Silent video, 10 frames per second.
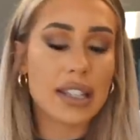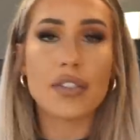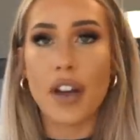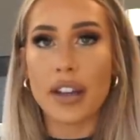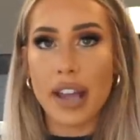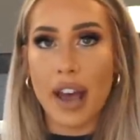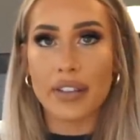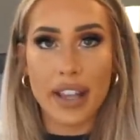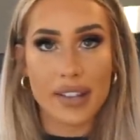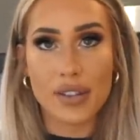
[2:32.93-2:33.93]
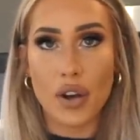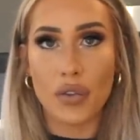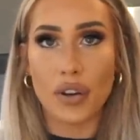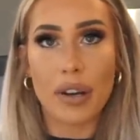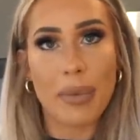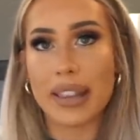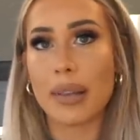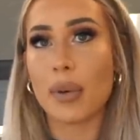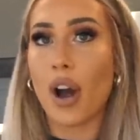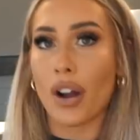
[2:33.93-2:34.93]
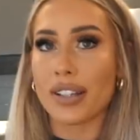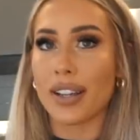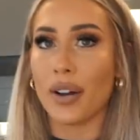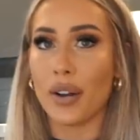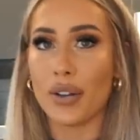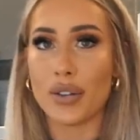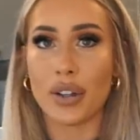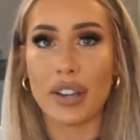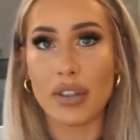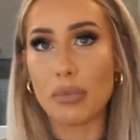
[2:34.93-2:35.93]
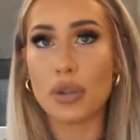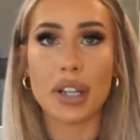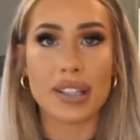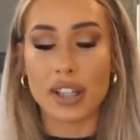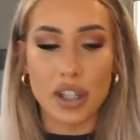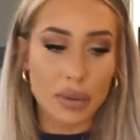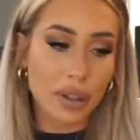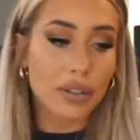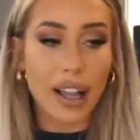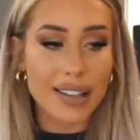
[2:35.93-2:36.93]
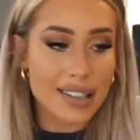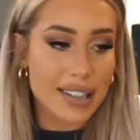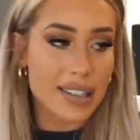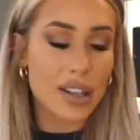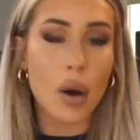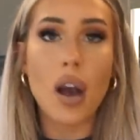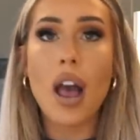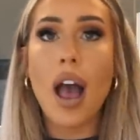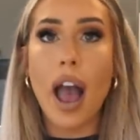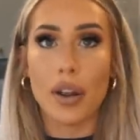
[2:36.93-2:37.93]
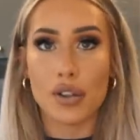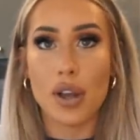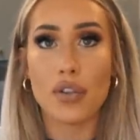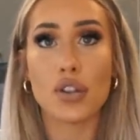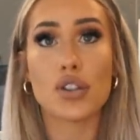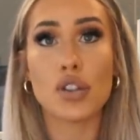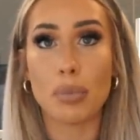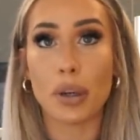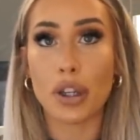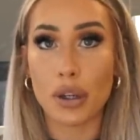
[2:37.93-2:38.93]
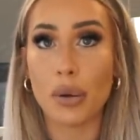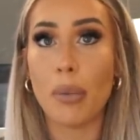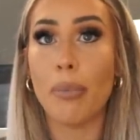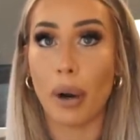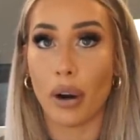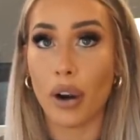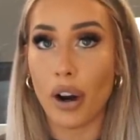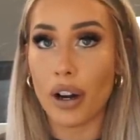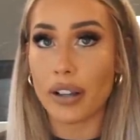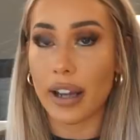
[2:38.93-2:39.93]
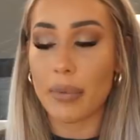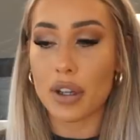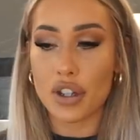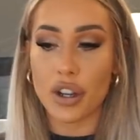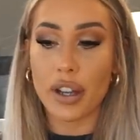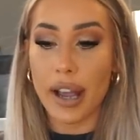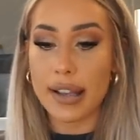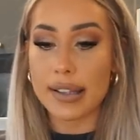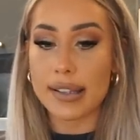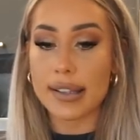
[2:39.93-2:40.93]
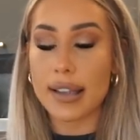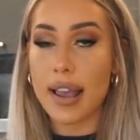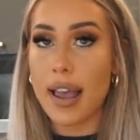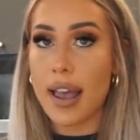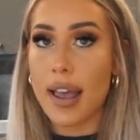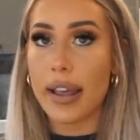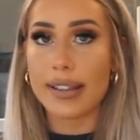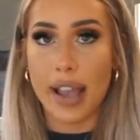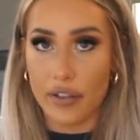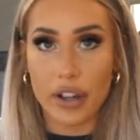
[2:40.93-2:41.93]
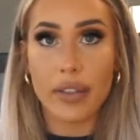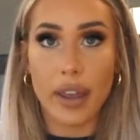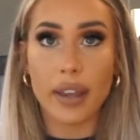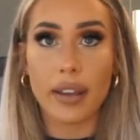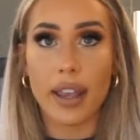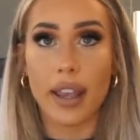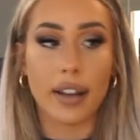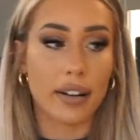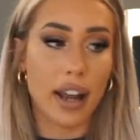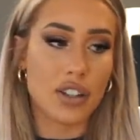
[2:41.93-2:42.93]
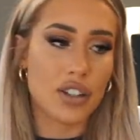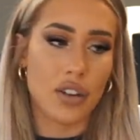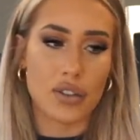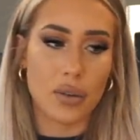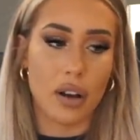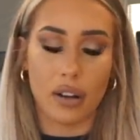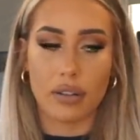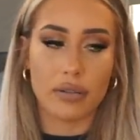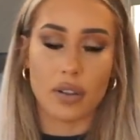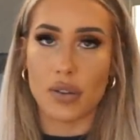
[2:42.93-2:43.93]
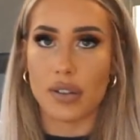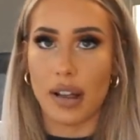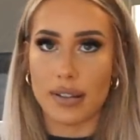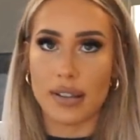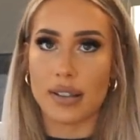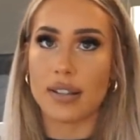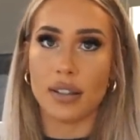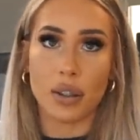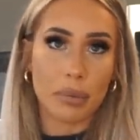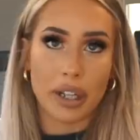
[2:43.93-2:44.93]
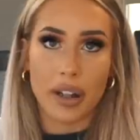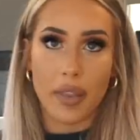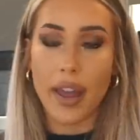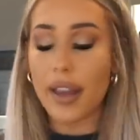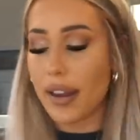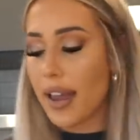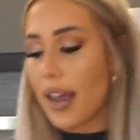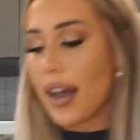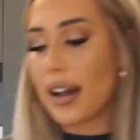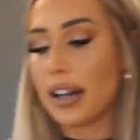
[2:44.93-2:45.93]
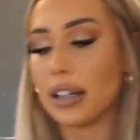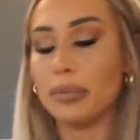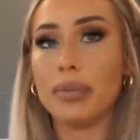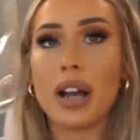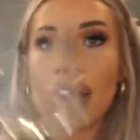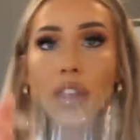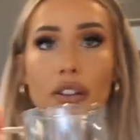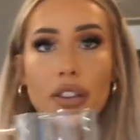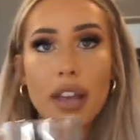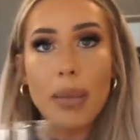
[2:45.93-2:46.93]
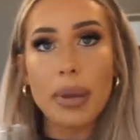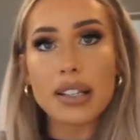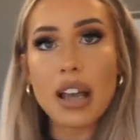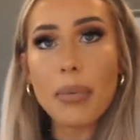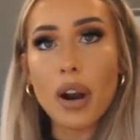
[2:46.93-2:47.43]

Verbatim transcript: fun to have guests over and make them cocktails or give them drinks in cute little glasses. So I also have this super cute bar cart that I'm gonna show you guys. It's everything. And I just also got those glasses to look pretty on that. Um, another thing I picked up are